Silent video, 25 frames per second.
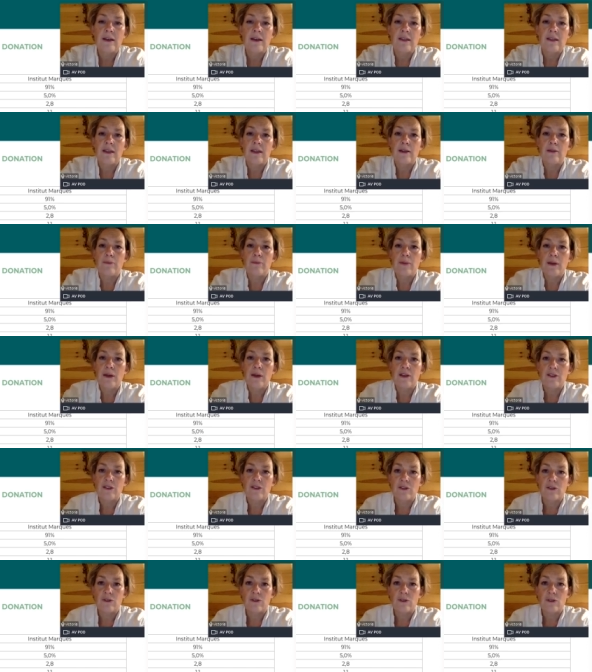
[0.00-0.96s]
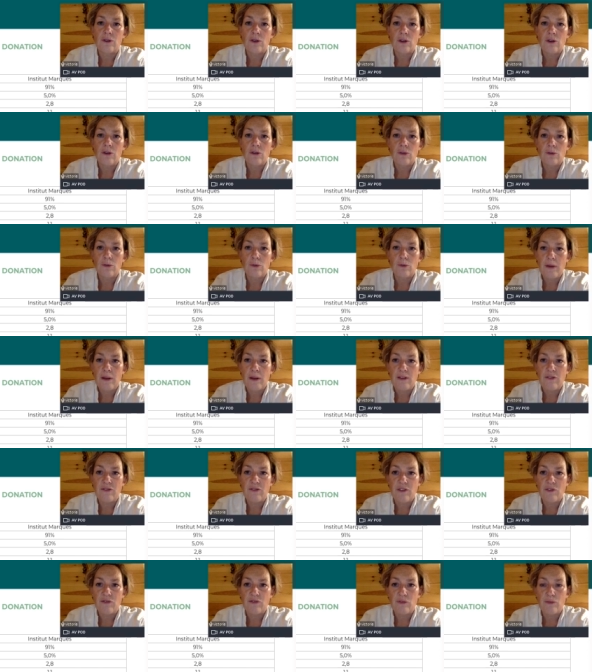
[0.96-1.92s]
then a patient will
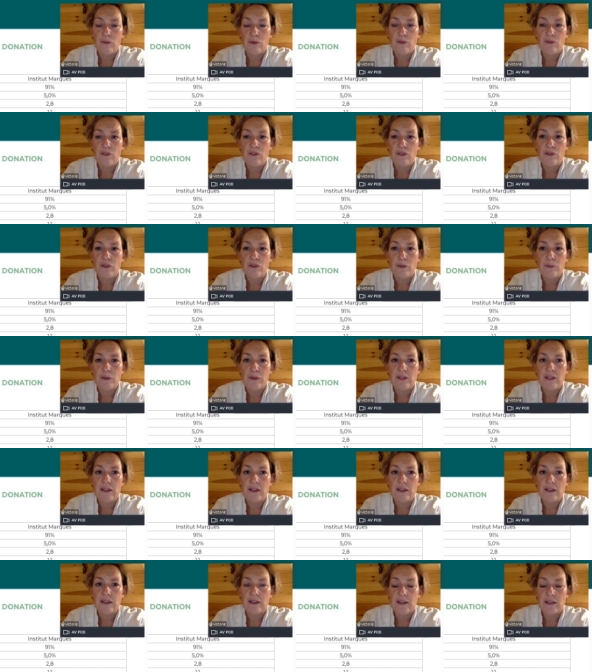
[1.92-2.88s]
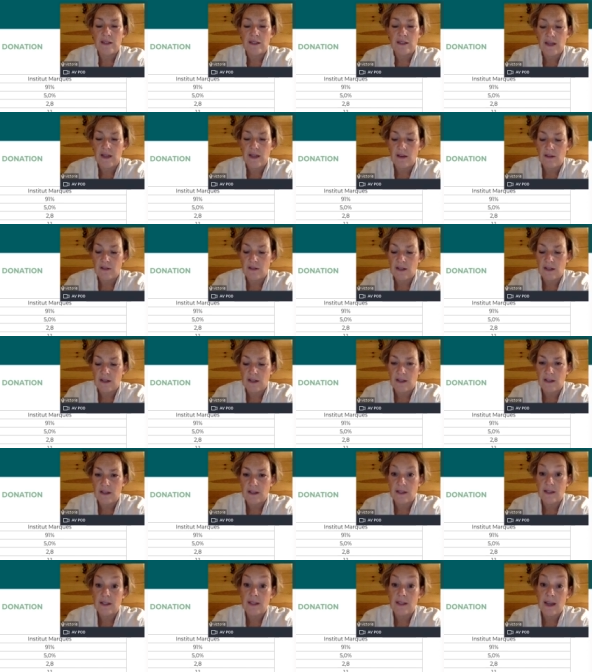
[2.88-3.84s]
benefit from a fifty percent discount in the
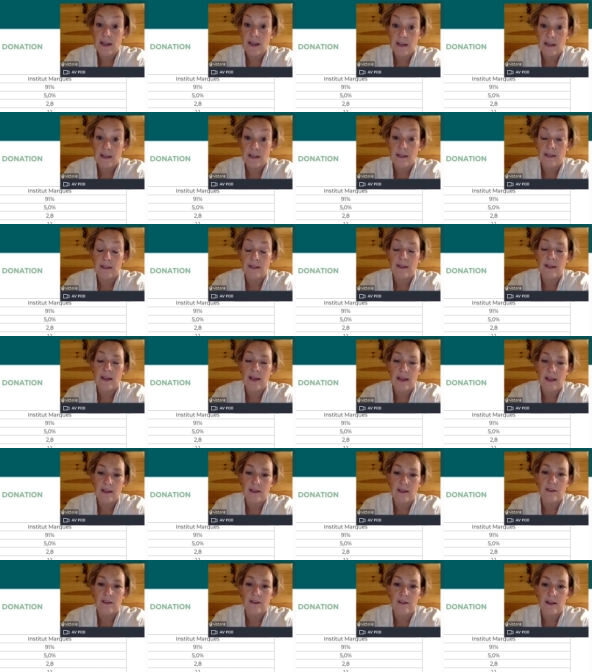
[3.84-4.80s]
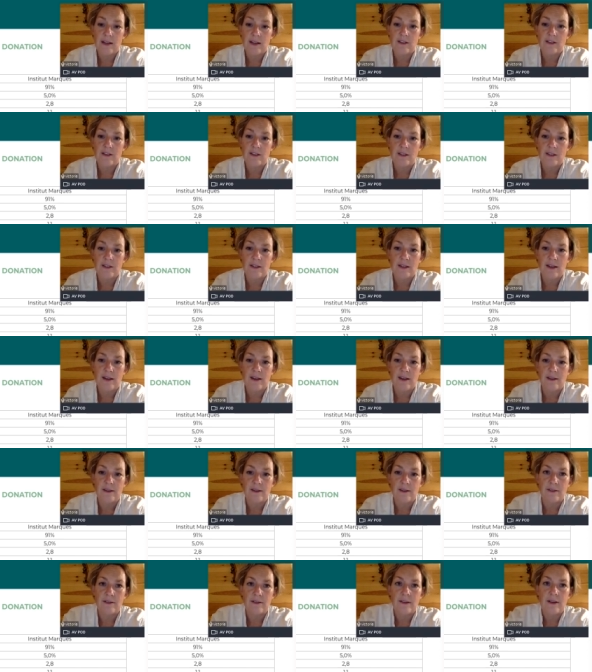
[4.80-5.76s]
second egg donation
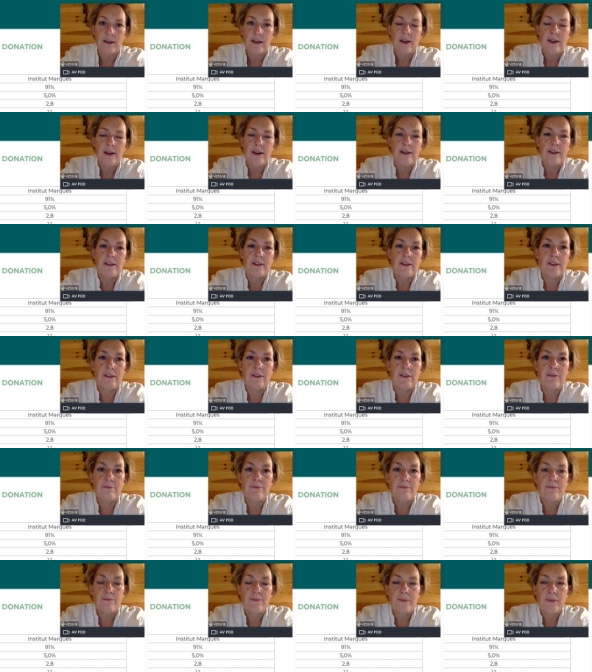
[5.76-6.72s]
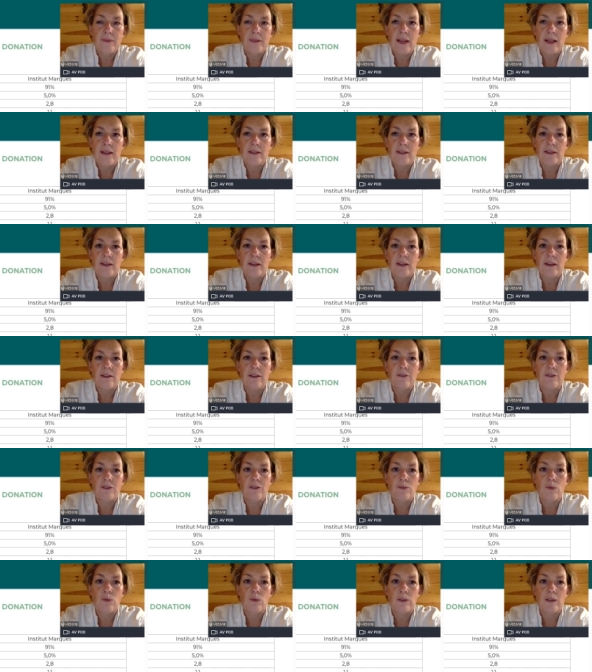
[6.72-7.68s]
cycle. So that's a kind of
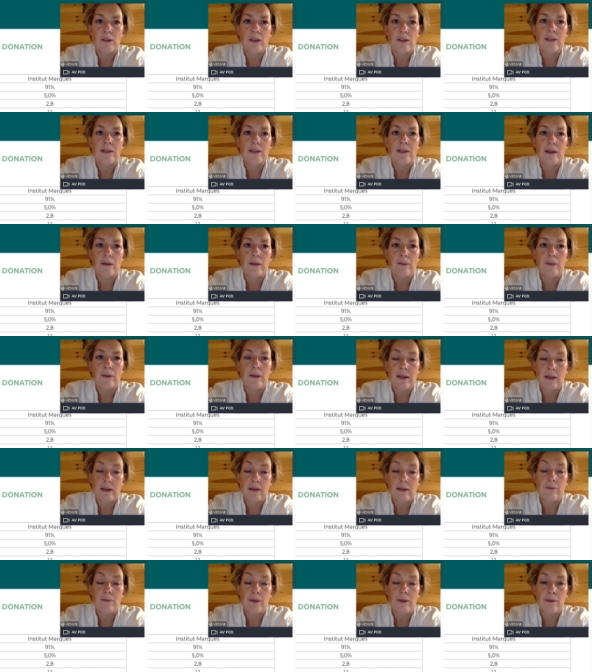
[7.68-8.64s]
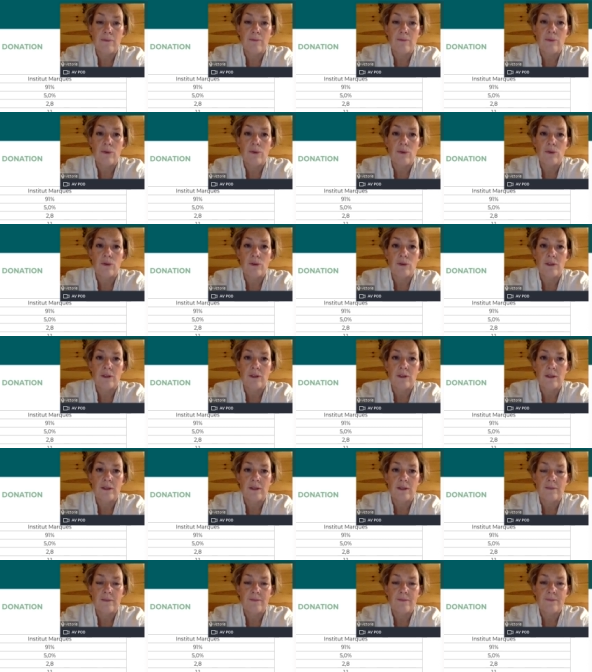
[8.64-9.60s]
small detail, but it can be important.